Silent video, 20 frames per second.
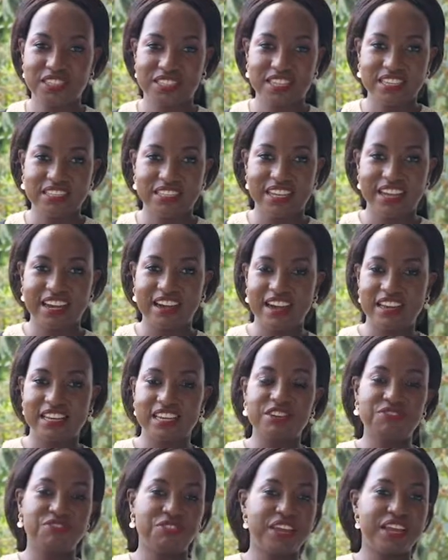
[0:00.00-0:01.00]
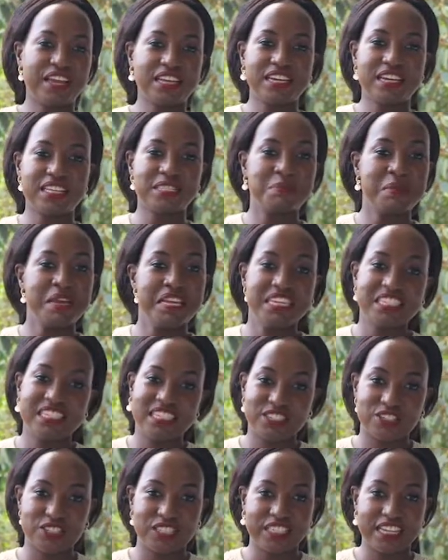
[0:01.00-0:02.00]
as I can, if I get as many
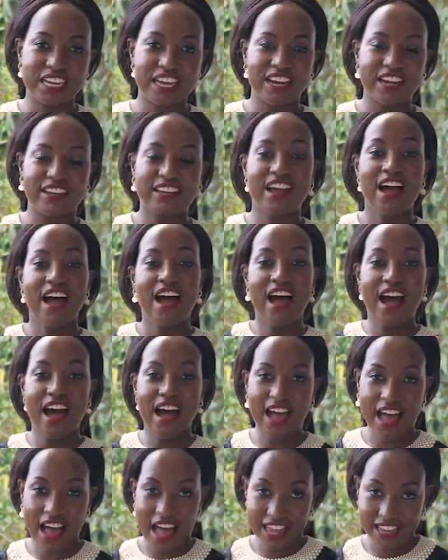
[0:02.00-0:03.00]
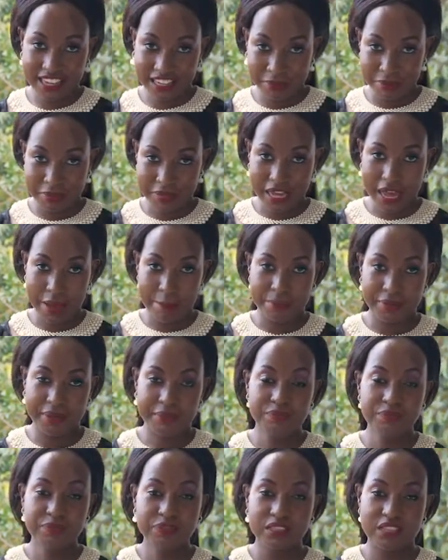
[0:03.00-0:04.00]
degrees I can be happy.
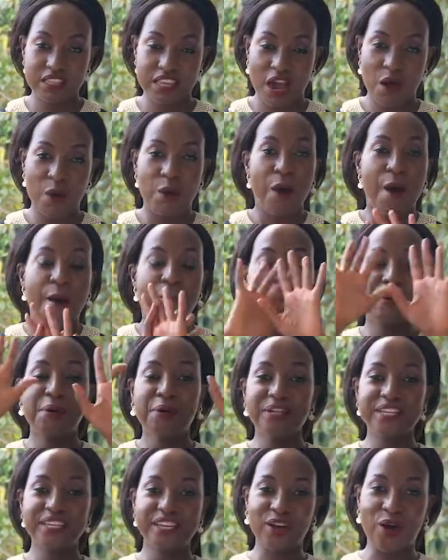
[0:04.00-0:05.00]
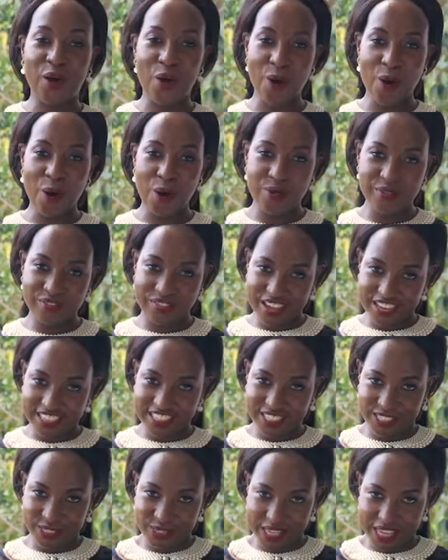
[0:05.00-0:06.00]
Now, putting all that
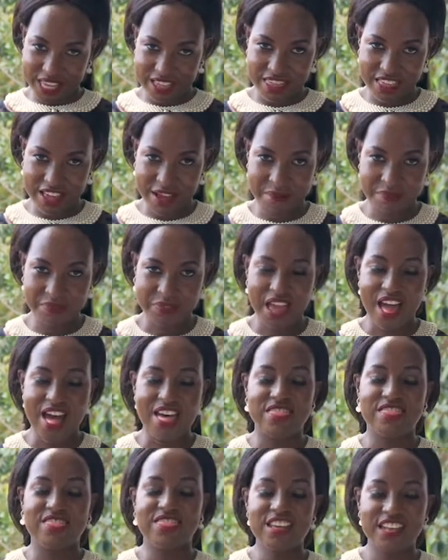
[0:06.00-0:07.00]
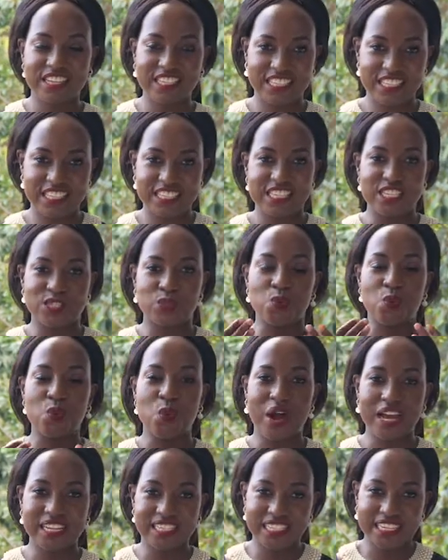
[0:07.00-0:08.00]
together, this is
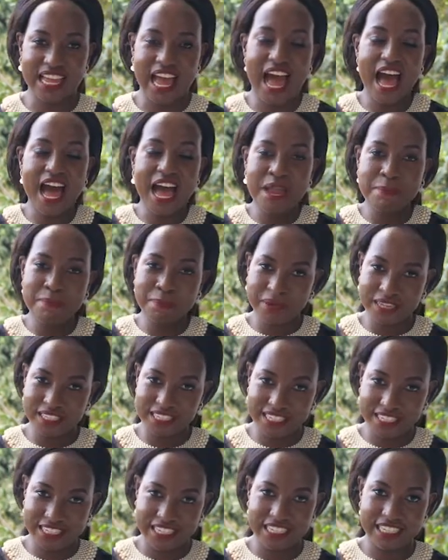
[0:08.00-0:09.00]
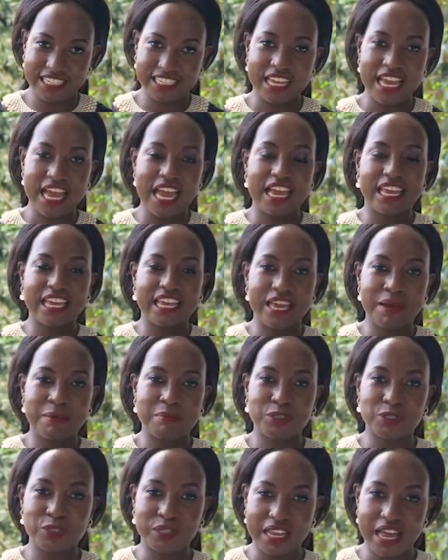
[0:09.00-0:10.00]
what I personally
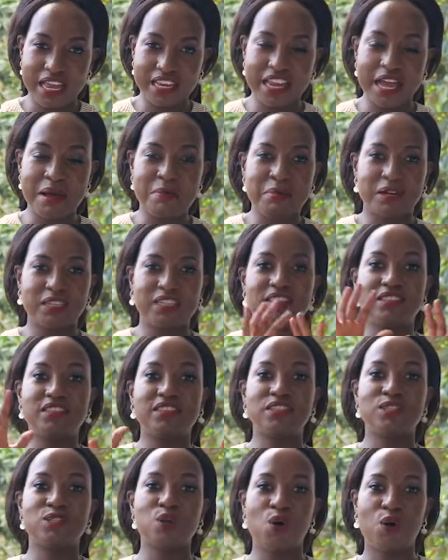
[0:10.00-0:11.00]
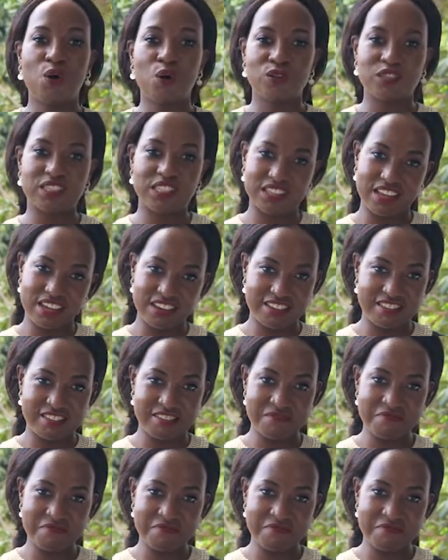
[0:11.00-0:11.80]
came to learn about this whole saga.